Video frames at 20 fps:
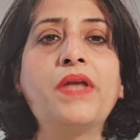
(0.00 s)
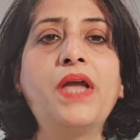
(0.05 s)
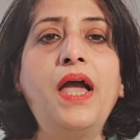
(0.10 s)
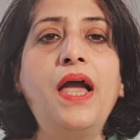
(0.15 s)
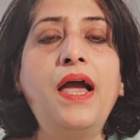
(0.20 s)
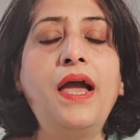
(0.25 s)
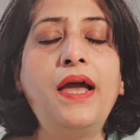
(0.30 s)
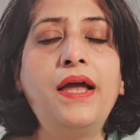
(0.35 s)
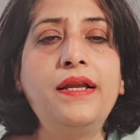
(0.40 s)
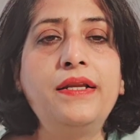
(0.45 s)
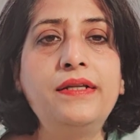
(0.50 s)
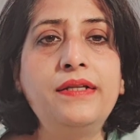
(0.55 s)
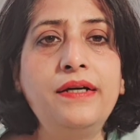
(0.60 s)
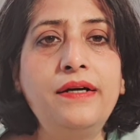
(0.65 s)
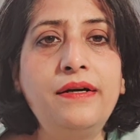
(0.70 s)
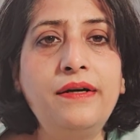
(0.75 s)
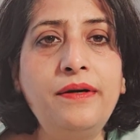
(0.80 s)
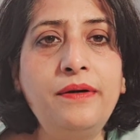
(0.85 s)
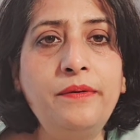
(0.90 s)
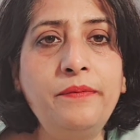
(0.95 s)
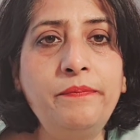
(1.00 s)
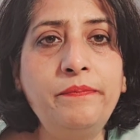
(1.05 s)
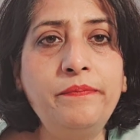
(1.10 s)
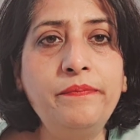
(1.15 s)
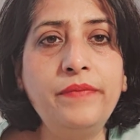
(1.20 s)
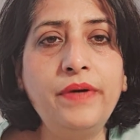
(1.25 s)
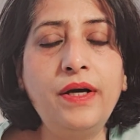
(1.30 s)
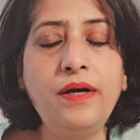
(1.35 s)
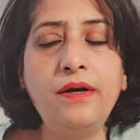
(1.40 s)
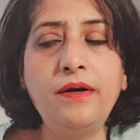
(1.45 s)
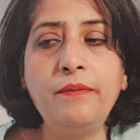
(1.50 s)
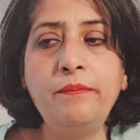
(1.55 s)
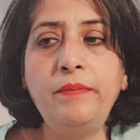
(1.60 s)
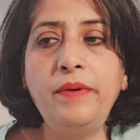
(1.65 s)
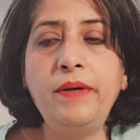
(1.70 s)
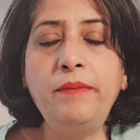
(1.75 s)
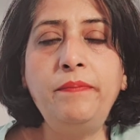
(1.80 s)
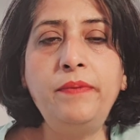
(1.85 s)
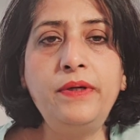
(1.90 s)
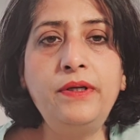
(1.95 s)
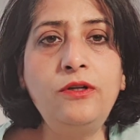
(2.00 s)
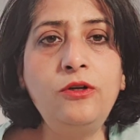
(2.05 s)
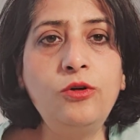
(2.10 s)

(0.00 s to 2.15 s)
And people